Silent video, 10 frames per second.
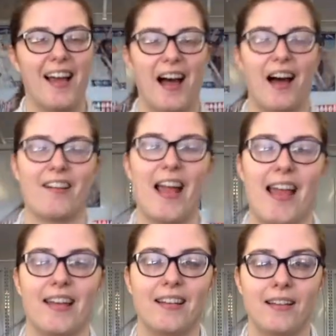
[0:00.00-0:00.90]

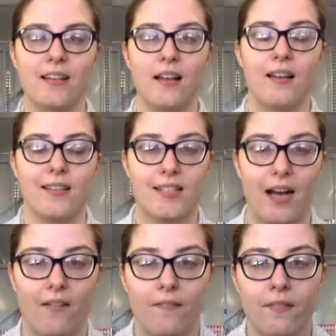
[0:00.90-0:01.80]
Okay,
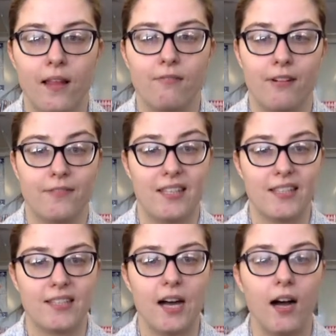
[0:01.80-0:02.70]
so with this
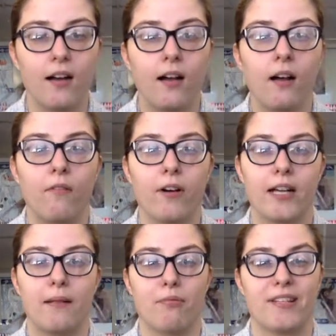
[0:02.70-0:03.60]
song, we're
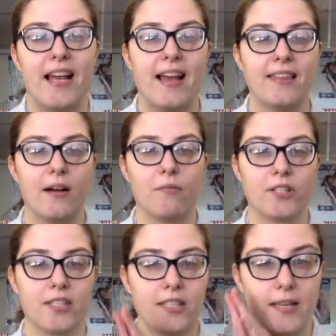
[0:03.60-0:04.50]
going to pretend that we're
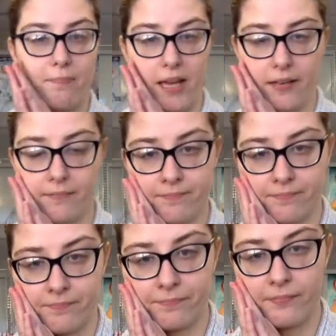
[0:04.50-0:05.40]
sleeping.
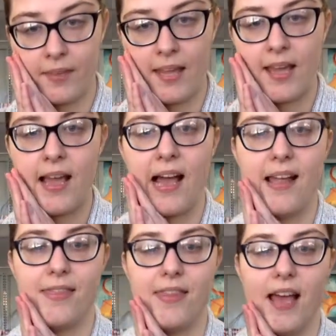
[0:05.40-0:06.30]

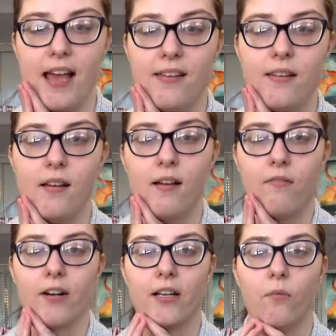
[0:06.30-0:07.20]
And then
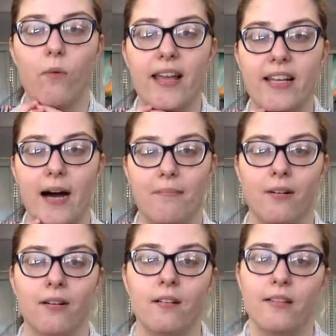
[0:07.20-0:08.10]
we're going to wake up
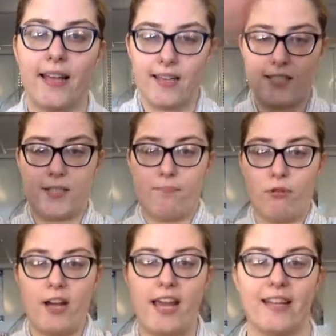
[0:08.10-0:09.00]
like it's
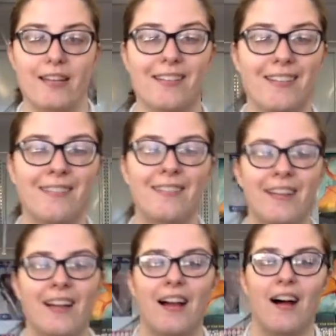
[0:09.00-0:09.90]
spring.
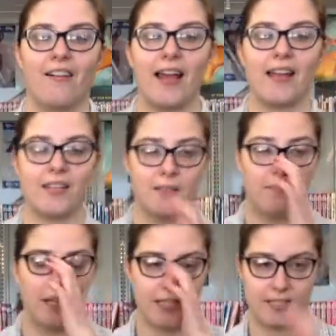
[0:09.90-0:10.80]
Okay, because
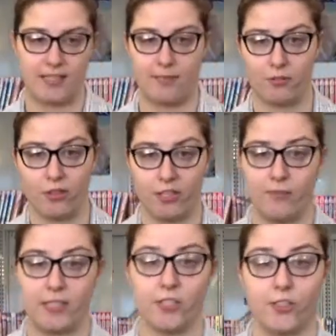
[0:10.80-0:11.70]
bunnies sleep during the
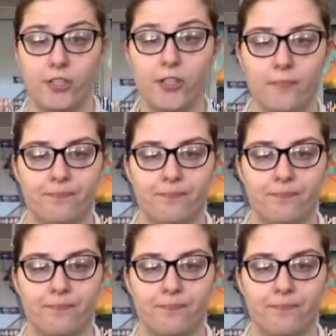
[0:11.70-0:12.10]
winter too.